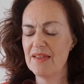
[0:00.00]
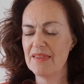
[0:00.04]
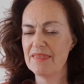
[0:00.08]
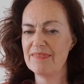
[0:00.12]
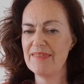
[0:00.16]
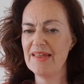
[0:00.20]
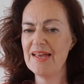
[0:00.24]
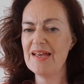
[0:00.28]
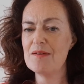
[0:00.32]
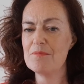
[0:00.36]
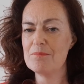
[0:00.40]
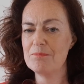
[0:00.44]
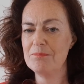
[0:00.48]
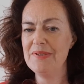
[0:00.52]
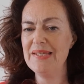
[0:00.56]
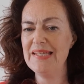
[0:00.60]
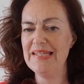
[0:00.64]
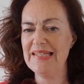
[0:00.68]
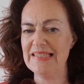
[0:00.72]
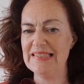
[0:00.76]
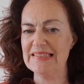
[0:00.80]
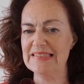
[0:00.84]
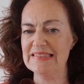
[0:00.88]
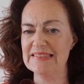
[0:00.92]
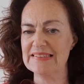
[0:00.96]
That
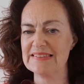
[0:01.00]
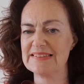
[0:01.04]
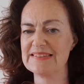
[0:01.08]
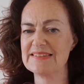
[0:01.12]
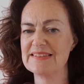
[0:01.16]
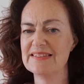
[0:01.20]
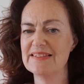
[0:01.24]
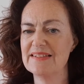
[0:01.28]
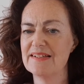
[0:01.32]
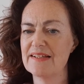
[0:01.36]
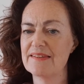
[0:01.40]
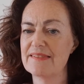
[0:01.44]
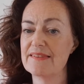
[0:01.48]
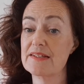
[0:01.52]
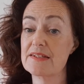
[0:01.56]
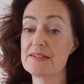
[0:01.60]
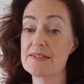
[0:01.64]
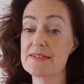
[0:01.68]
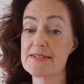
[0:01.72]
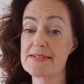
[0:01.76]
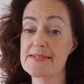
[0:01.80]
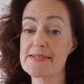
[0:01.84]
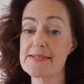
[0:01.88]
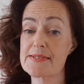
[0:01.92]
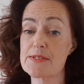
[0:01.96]
means that
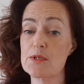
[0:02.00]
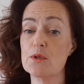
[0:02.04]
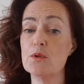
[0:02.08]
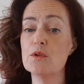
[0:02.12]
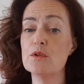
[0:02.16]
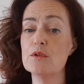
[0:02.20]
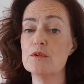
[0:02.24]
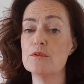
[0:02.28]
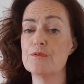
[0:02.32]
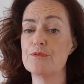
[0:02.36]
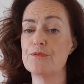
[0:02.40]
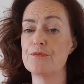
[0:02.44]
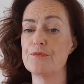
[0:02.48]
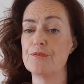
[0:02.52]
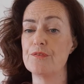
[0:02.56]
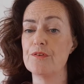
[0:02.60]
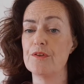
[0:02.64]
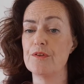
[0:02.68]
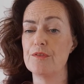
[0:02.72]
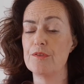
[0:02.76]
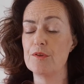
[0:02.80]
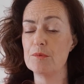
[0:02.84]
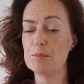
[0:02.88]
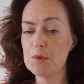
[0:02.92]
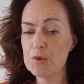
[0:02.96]
to solve
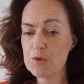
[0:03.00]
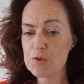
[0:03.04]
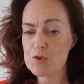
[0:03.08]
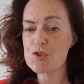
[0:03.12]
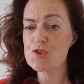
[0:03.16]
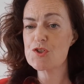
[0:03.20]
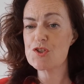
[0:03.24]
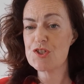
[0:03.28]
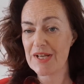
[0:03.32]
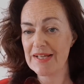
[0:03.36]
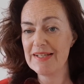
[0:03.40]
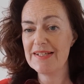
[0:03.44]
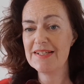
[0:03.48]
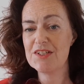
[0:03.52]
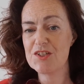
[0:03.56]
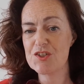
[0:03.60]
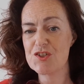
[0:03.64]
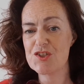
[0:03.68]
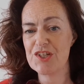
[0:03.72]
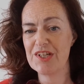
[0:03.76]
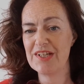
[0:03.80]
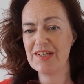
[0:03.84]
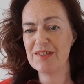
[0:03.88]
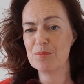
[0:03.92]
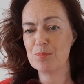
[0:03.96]
the most
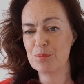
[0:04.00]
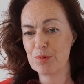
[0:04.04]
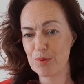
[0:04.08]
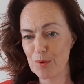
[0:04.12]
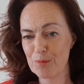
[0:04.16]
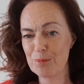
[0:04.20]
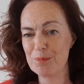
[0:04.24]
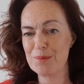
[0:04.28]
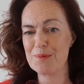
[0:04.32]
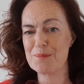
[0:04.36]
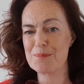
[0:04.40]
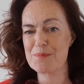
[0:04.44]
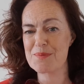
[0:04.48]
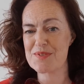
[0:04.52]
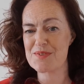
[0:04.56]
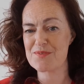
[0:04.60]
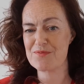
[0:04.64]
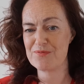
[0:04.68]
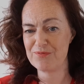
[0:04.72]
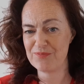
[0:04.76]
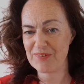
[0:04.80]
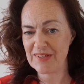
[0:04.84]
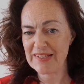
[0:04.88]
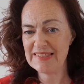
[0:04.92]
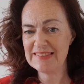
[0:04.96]
challenging problems
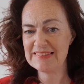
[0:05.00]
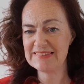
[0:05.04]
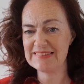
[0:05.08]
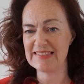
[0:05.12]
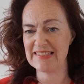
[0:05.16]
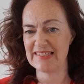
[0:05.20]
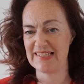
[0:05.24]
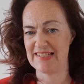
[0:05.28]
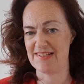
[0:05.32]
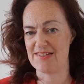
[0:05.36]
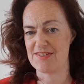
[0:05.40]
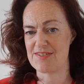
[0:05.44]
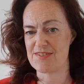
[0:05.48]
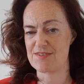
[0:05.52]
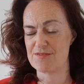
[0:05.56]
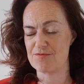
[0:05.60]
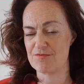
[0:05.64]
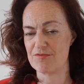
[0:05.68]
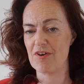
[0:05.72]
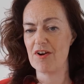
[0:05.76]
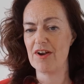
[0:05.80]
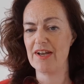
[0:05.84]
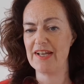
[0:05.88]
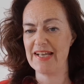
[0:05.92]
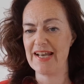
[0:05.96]
facing us
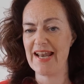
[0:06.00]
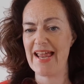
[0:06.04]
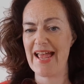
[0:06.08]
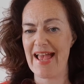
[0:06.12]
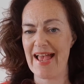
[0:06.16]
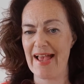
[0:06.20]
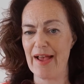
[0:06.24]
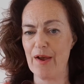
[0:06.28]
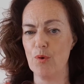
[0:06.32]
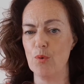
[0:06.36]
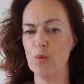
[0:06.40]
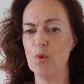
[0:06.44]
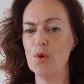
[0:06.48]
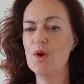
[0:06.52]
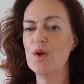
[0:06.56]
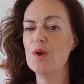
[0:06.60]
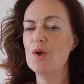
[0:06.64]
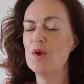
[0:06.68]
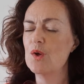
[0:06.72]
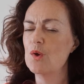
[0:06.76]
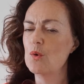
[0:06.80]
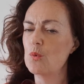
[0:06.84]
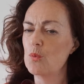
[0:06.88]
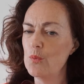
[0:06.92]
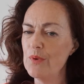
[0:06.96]
right now,
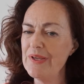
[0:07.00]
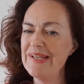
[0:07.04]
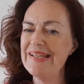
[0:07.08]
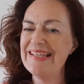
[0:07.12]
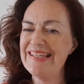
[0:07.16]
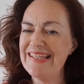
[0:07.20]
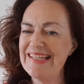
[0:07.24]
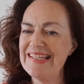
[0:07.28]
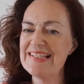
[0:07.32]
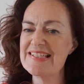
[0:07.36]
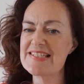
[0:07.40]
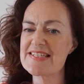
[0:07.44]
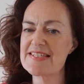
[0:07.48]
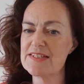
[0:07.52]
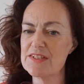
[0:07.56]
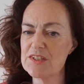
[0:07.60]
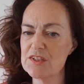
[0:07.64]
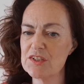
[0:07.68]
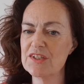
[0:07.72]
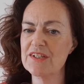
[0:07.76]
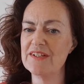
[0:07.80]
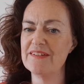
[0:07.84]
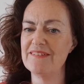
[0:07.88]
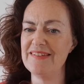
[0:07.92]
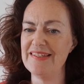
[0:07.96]
we need to
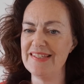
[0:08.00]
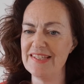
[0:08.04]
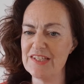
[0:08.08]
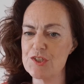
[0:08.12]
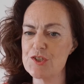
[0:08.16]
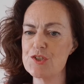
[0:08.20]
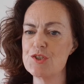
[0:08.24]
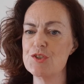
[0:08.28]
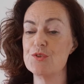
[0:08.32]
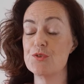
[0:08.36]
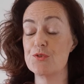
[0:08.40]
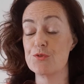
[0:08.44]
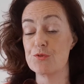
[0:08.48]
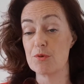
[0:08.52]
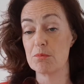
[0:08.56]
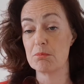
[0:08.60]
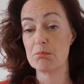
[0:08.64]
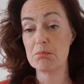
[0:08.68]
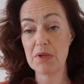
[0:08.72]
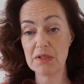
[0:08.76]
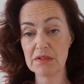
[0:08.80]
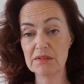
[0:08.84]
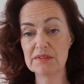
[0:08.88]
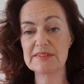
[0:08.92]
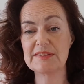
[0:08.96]
look at the issues from
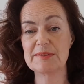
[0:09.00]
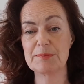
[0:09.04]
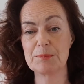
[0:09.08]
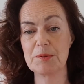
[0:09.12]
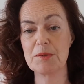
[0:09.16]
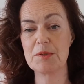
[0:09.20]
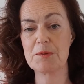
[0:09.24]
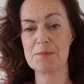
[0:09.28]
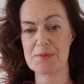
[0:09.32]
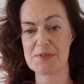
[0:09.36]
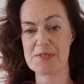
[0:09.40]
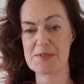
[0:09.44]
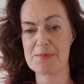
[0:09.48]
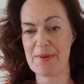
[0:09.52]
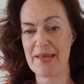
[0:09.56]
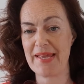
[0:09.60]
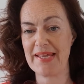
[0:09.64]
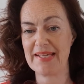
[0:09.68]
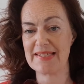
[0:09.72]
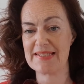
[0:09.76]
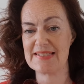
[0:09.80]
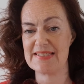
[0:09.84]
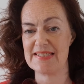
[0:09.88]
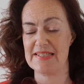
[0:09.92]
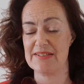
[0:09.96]
multiple
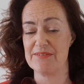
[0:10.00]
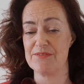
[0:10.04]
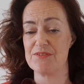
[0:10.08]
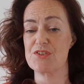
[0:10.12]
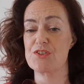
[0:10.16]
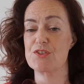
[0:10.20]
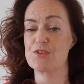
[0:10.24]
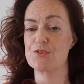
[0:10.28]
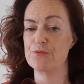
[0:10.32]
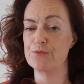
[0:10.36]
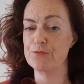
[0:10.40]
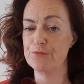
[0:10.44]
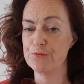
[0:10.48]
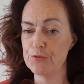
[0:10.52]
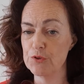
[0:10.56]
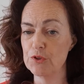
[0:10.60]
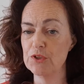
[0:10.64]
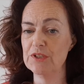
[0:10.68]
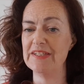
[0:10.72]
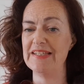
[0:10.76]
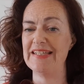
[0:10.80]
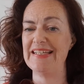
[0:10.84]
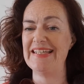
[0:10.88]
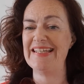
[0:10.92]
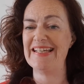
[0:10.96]
perspectives to
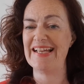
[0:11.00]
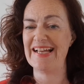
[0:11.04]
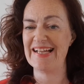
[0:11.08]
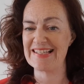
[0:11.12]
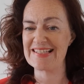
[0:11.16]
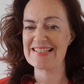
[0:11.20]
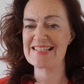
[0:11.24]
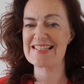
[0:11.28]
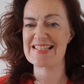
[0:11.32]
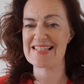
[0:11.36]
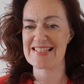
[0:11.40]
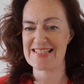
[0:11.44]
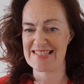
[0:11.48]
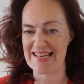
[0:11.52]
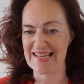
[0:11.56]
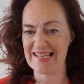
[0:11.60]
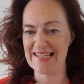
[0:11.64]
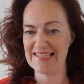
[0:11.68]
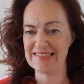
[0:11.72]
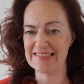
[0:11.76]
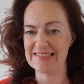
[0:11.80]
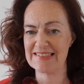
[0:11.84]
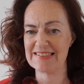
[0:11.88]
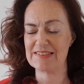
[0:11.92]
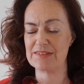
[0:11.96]
fully
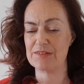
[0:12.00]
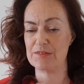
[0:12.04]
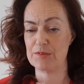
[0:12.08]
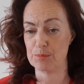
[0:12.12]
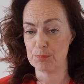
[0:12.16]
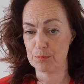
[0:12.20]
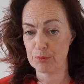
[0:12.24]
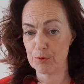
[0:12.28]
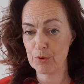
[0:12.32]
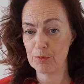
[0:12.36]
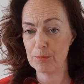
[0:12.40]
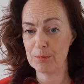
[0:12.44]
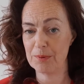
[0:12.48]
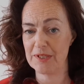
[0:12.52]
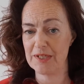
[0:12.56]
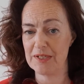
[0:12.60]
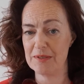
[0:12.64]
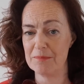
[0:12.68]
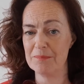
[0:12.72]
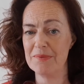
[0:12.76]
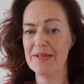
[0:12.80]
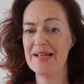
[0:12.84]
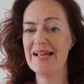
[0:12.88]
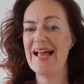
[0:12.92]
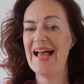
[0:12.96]
understand the
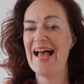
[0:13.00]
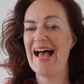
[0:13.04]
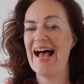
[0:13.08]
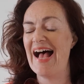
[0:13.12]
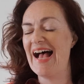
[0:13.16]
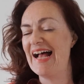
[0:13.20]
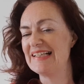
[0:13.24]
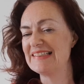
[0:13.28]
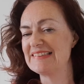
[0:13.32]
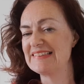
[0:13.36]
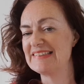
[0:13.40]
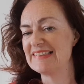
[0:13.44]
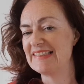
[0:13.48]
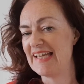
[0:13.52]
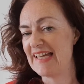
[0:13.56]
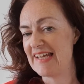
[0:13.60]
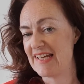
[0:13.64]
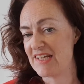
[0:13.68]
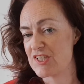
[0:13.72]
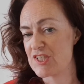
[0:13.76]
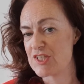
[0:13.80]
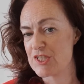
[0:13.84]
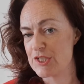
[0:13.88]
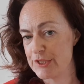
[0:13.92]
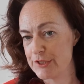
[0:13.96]
problem and to get
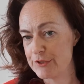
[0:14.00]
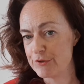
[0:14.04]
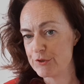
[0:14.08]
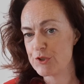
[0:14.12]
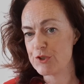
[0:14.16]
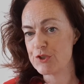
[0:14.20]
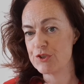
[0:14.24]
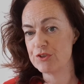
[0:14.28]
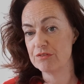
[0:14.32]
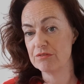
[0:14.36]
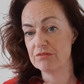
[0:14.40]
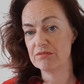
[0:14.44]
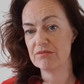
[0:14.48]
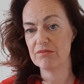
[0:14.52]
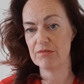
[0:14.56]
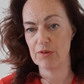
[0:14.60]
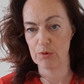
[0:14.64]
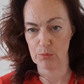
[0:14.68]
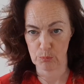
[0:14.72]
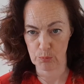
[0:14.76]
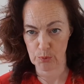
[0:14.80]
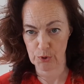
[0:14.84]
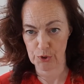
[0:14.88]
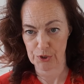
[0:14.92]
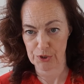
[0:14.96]
a solution
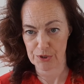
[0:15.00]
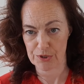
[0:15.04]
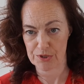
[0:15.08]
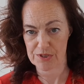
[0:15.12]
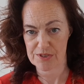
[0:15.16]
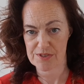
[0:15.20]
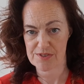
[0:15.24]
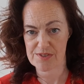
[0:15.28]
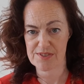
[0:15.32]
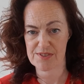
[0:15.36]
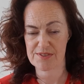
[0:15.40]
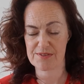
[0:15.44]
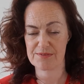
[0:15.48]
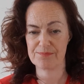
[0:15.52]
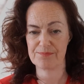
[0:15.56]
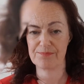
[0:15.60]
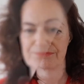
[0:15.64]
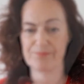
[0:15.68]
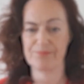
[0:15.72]
that works.